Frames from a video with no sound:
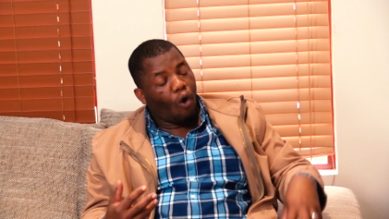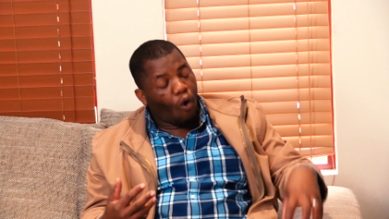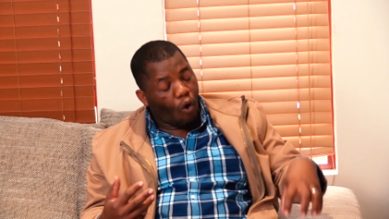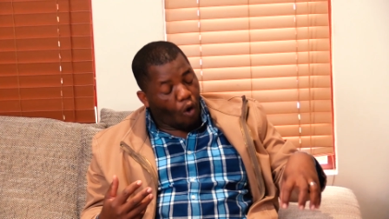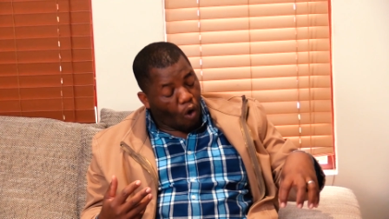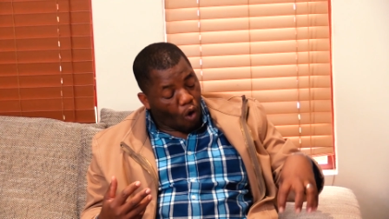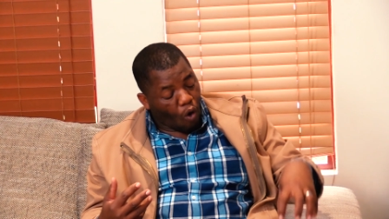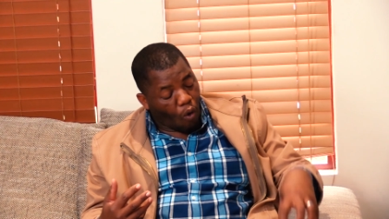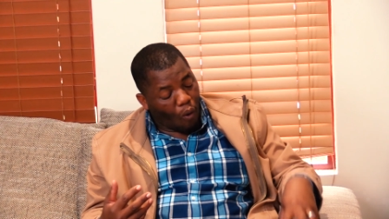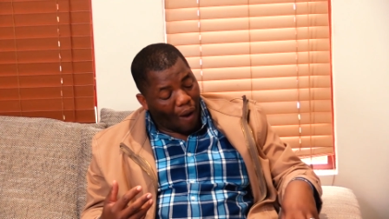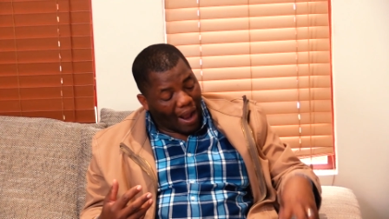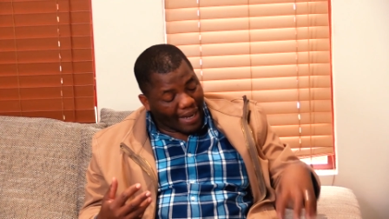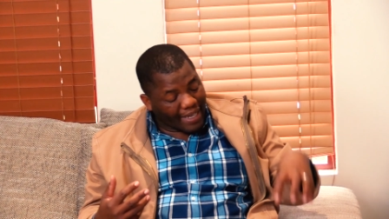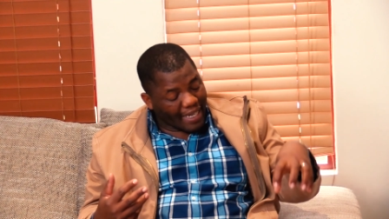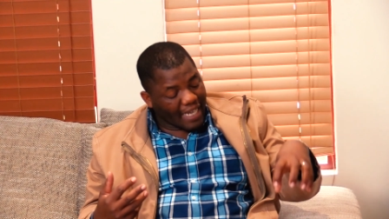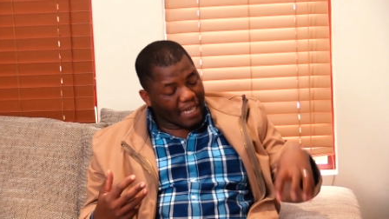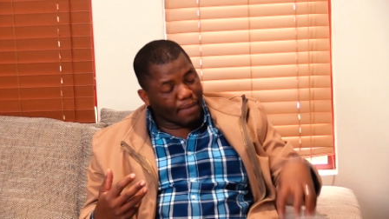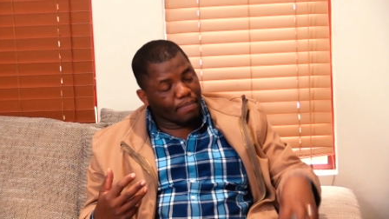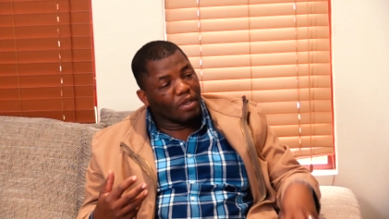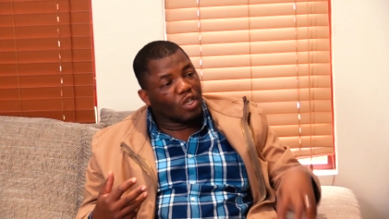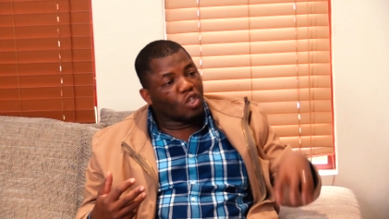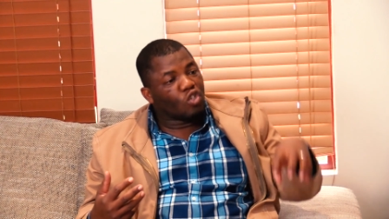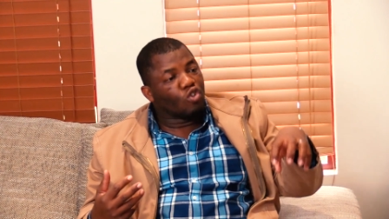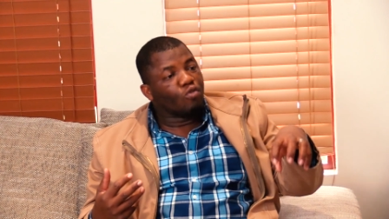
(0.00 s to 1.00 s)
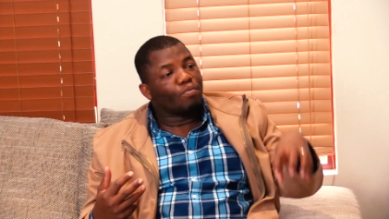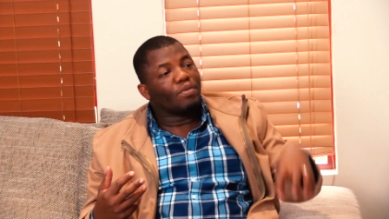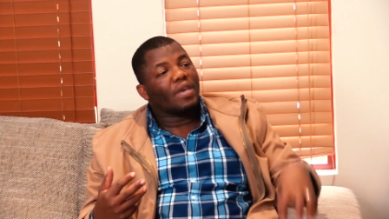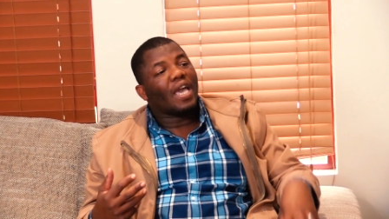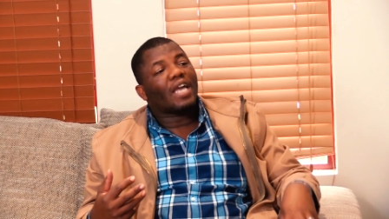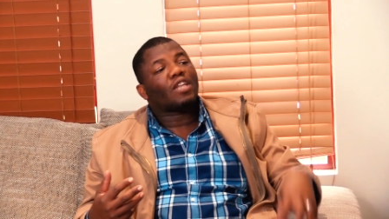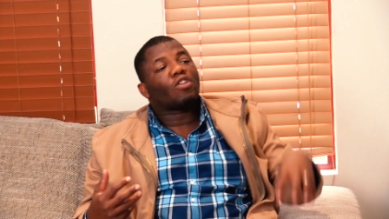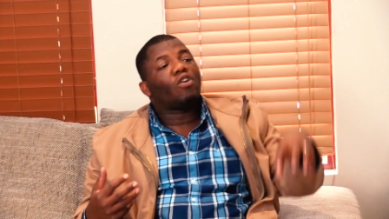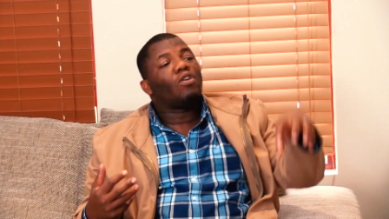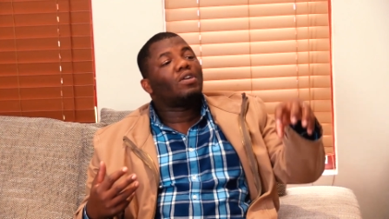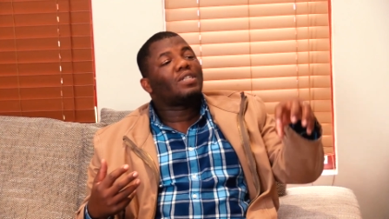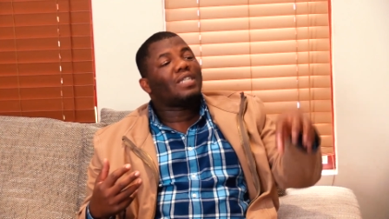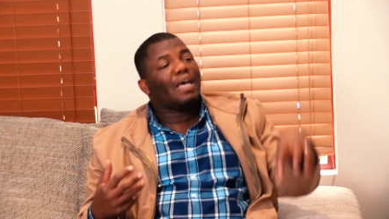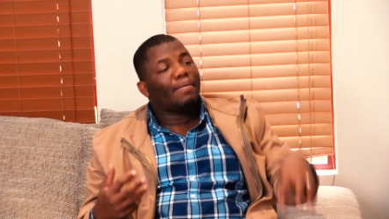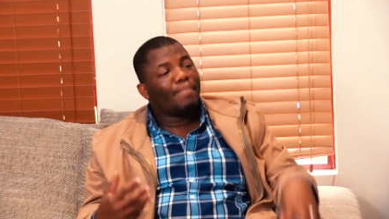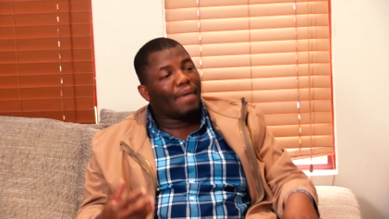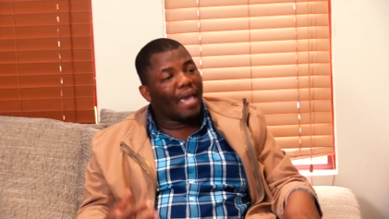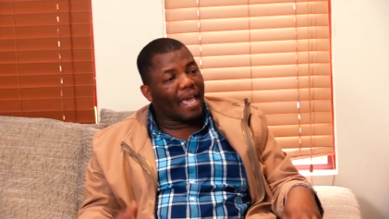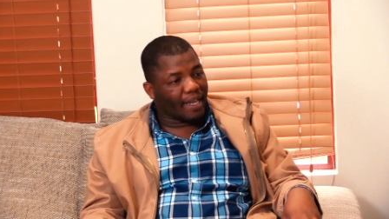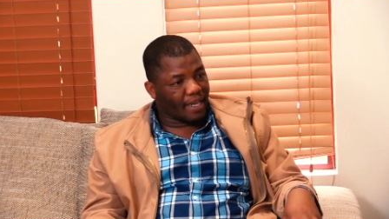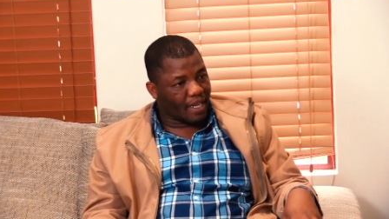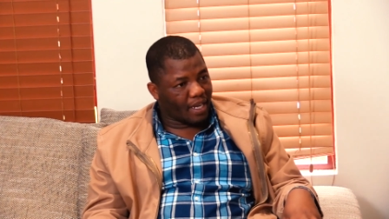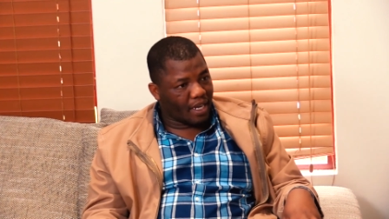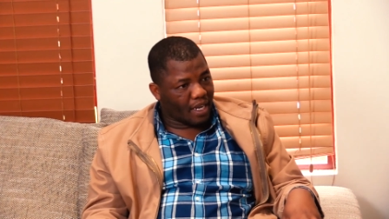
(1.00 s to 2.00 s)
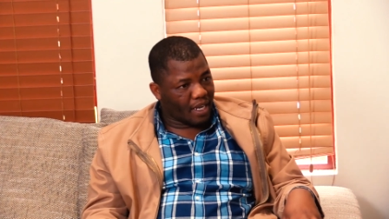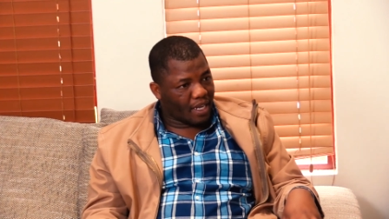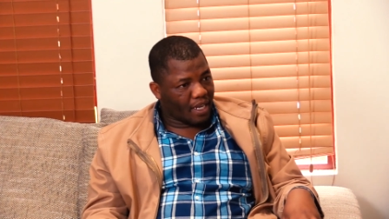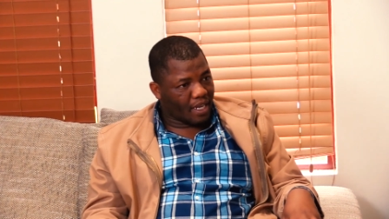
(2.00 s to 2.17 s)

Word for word: or, or what it means to be a Xhosa man.